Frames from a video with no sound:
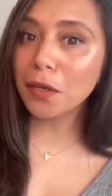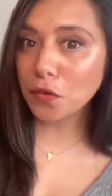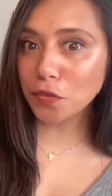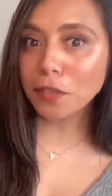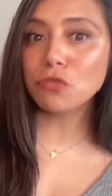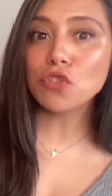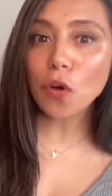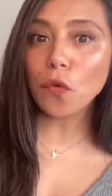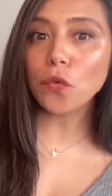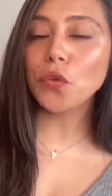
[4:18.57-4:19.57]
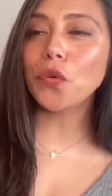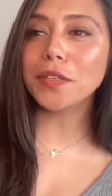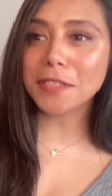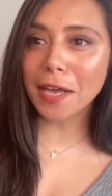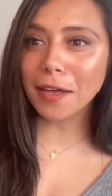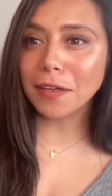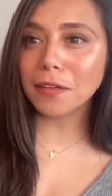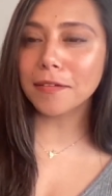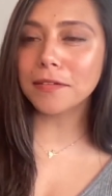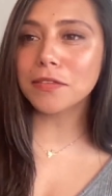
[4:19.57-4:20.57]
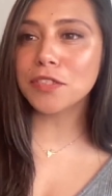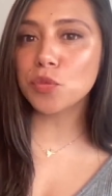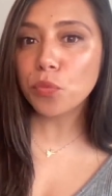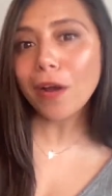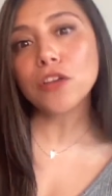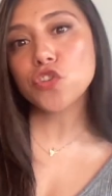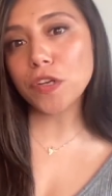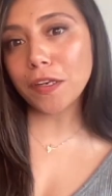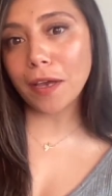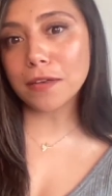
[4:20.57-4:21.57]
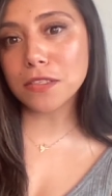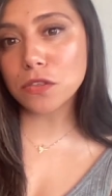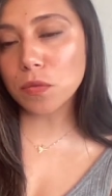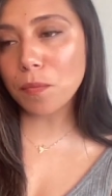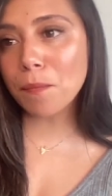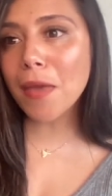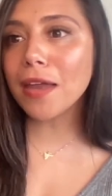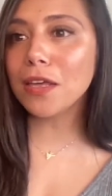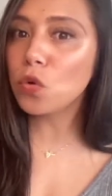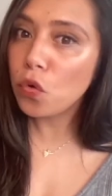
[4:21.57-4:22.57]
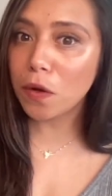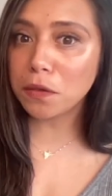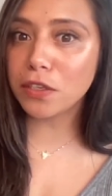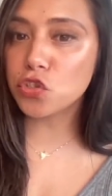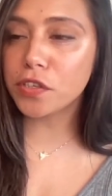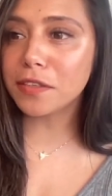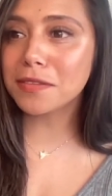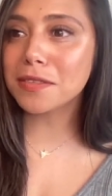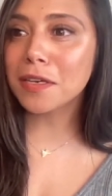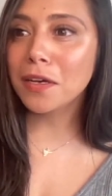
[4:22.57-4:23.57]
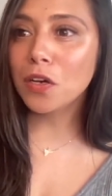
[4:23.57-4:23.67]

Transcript: And if they don't, you can tell depression has many correlations